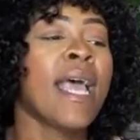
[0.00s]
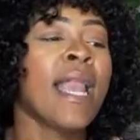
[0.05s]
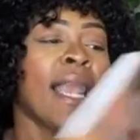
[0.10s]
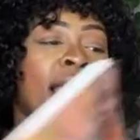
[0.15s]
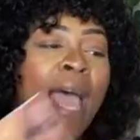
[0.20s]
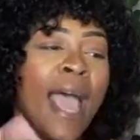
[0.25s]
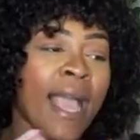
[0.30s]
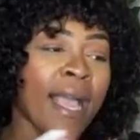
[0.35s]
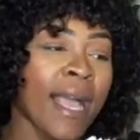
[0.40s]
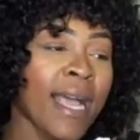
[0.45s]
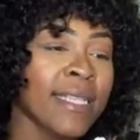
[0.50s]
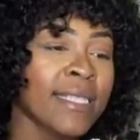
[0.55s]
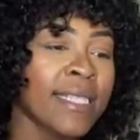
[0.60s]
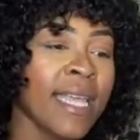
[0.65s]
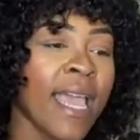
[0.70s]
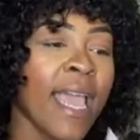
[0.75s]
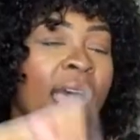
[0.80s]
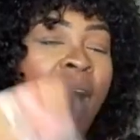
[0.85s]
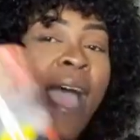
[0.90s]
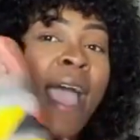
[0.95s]
like I
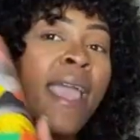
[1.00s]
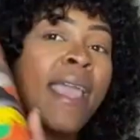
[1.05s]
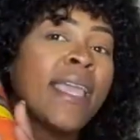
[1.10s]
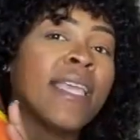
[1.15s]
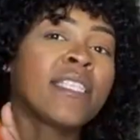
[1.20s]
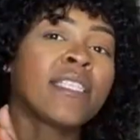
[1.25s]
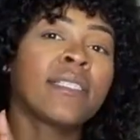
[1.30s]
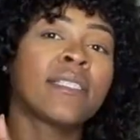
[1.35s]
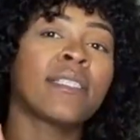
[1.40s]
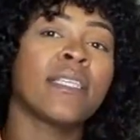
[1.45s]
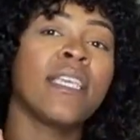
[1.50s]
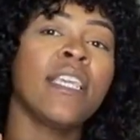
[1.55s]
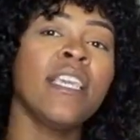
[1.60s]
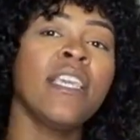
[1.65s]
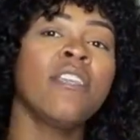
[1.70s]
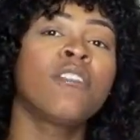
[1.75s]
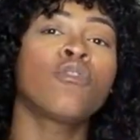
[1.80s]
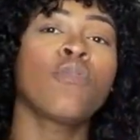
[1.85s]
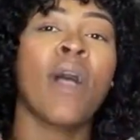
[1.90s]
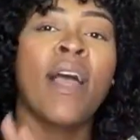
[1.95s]
say, it's
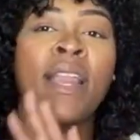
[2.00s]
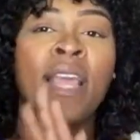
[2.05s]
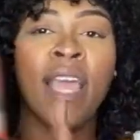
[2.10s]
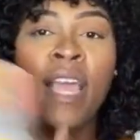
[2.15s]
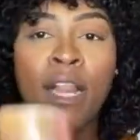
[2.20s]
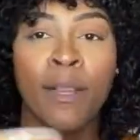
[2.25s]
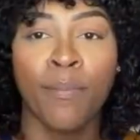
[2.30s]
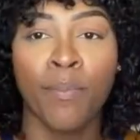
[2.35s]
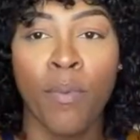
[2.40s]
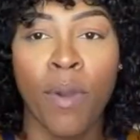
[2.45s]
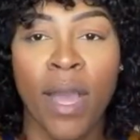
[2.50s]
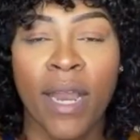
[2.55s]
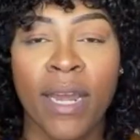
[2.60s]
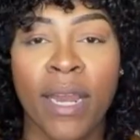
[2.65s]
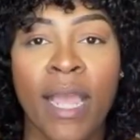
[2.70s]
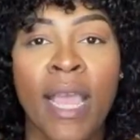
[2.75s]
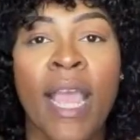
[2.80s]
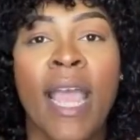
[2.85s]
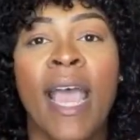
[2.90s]
each one help one.